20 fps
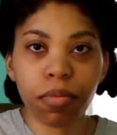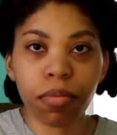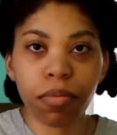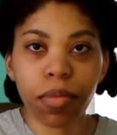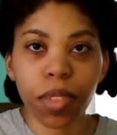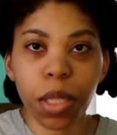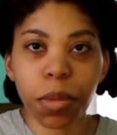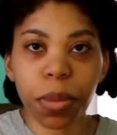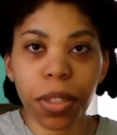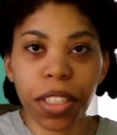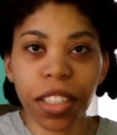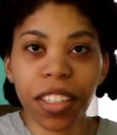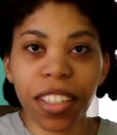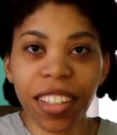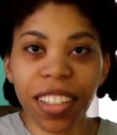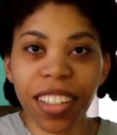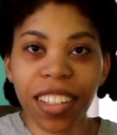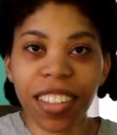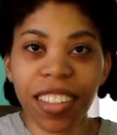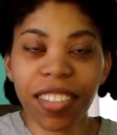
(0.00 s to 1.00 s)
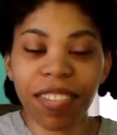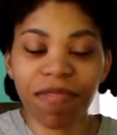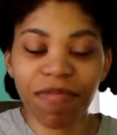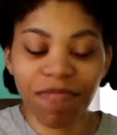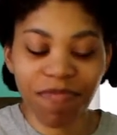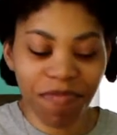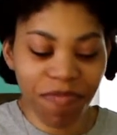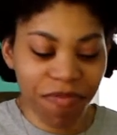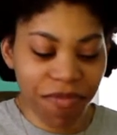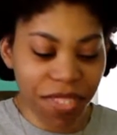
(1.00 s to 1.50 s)
It's pretty good.
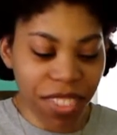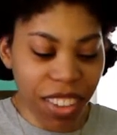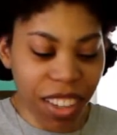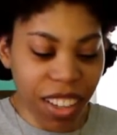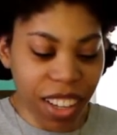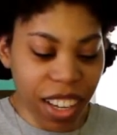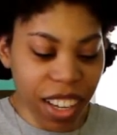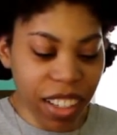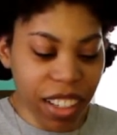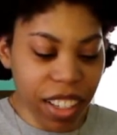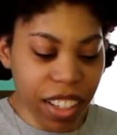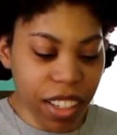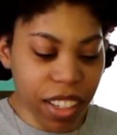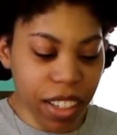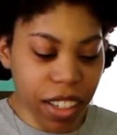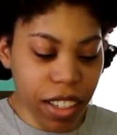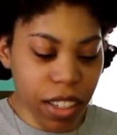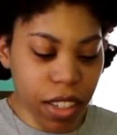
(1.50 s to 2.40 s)
I like it.